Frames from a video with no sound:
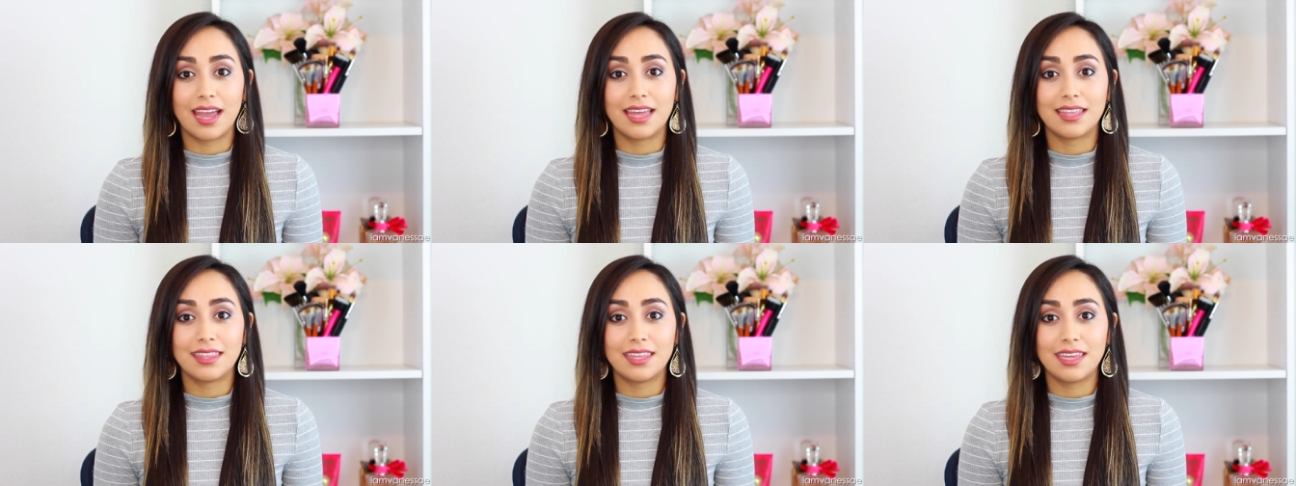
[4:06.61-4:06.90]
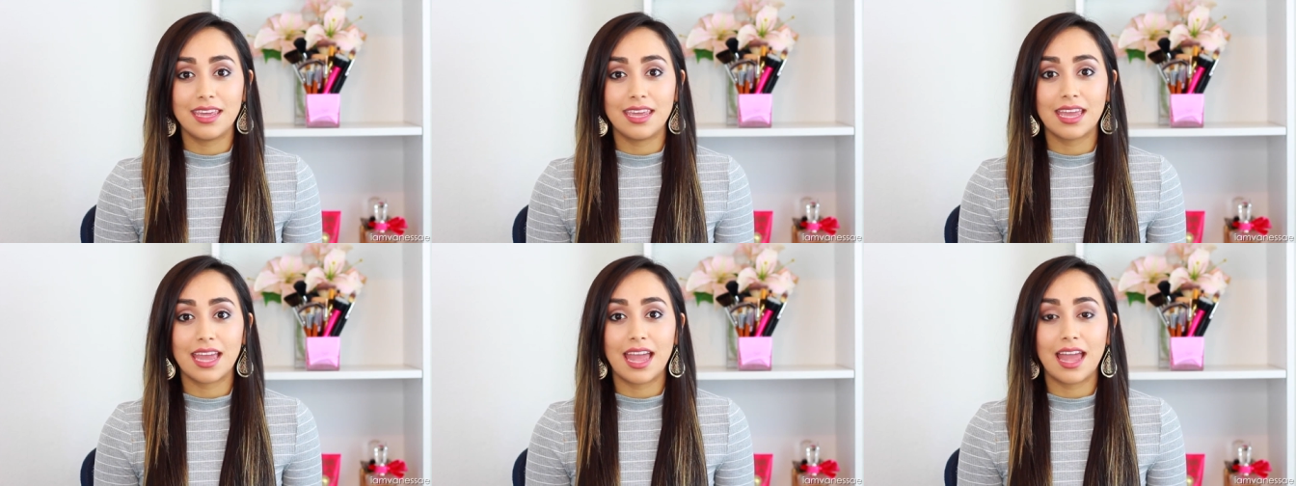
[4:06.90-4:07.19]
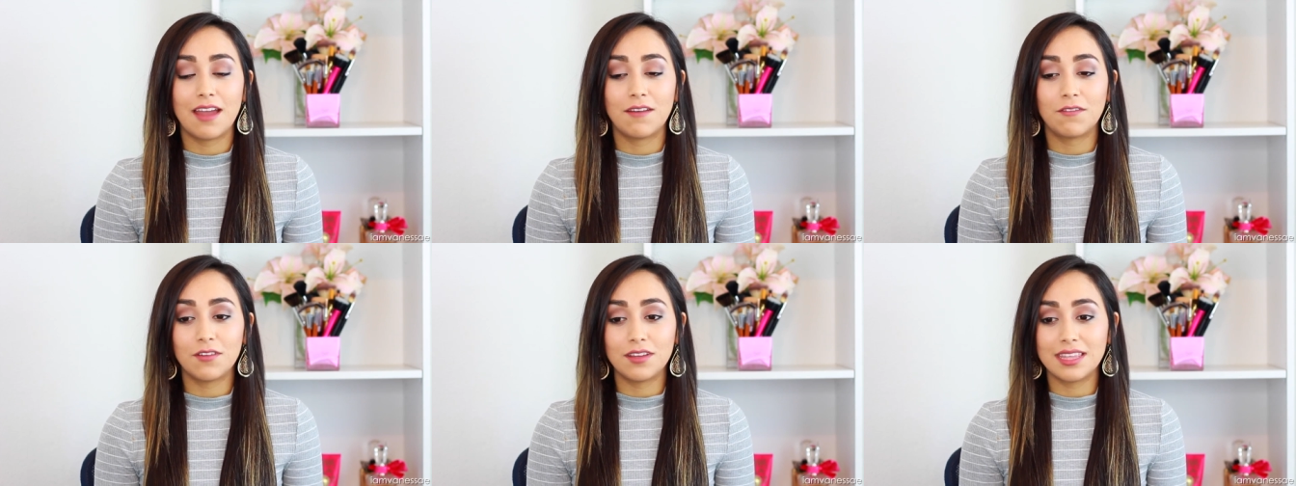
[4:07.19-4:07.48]
I think
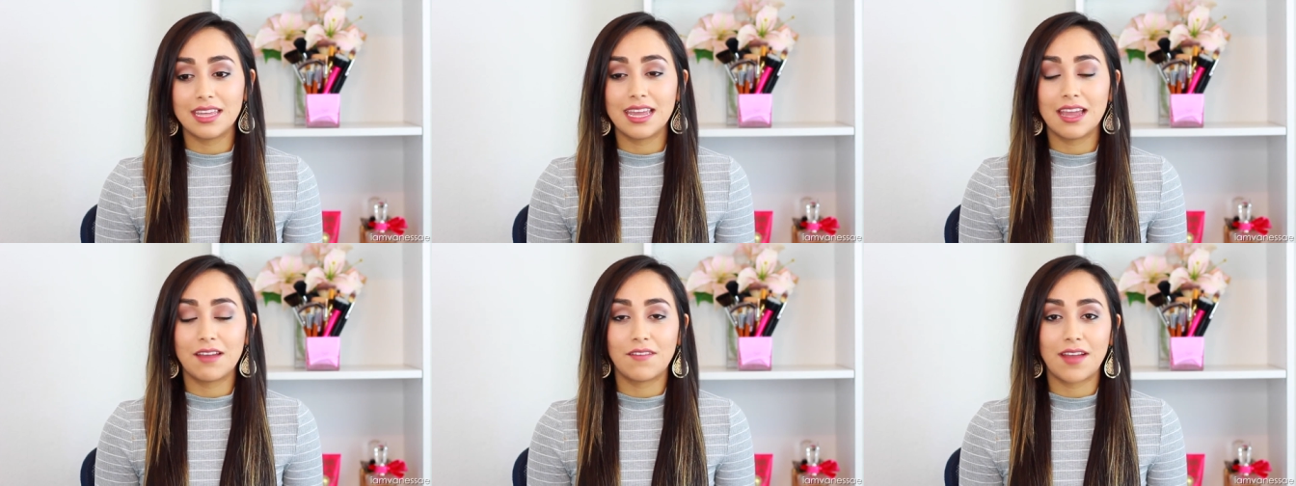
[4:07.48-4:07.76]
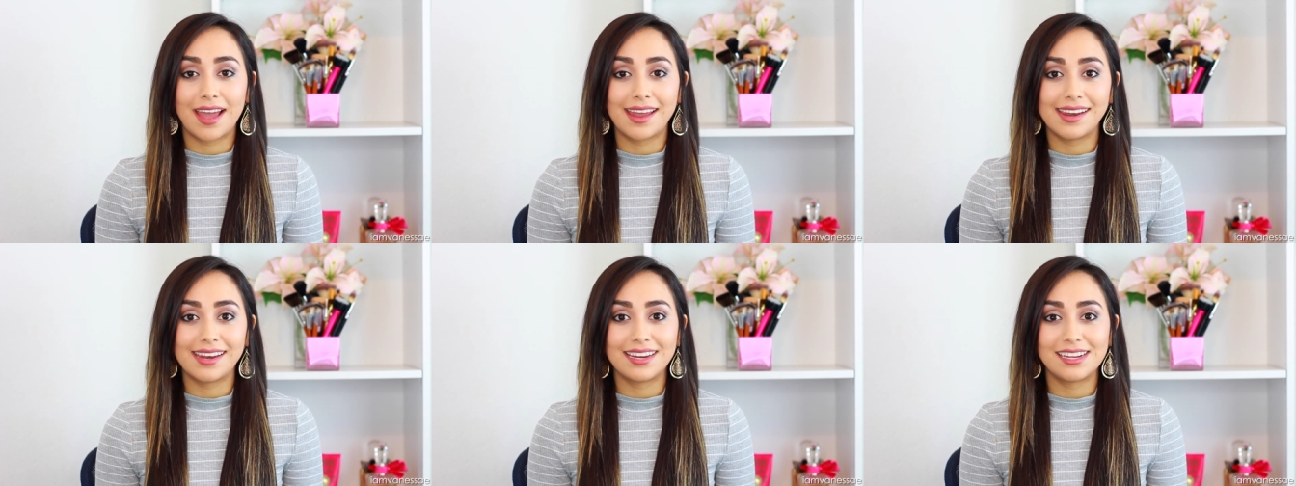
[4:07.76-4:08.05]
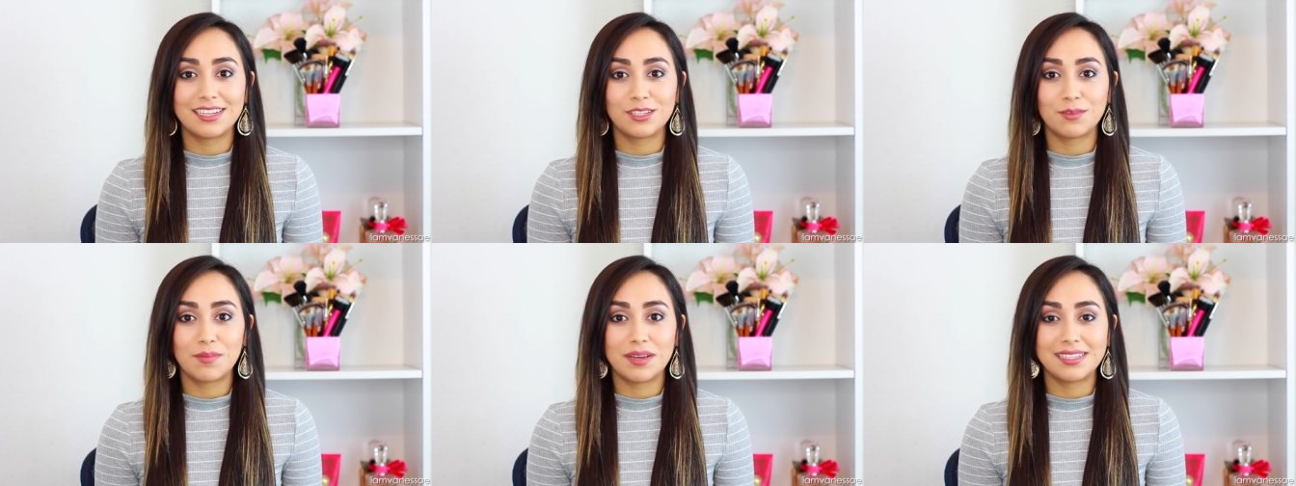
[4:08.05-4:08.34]
everything I've added
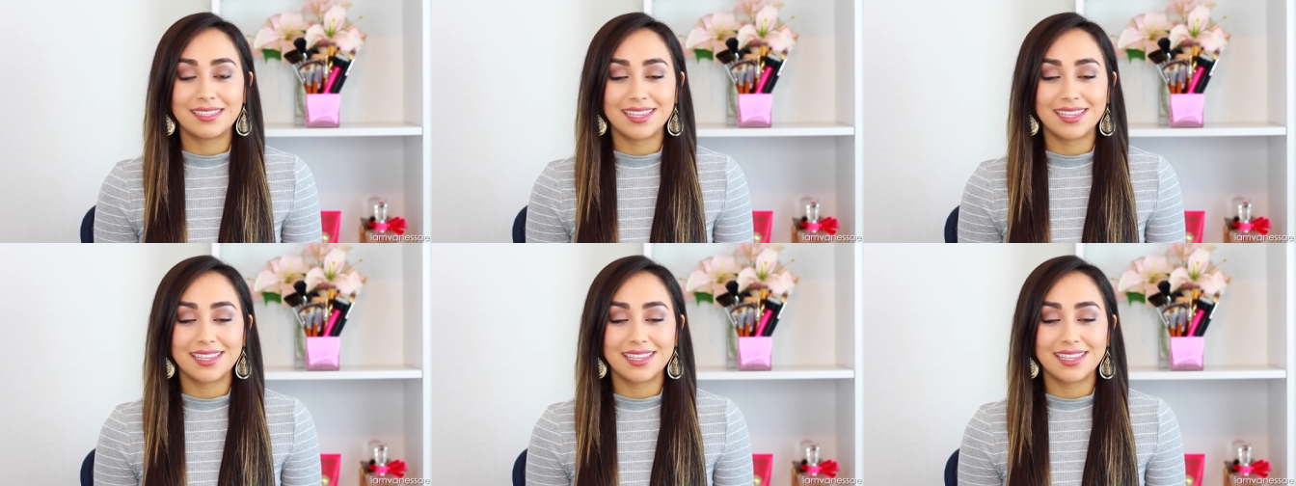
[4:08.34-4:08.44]
into my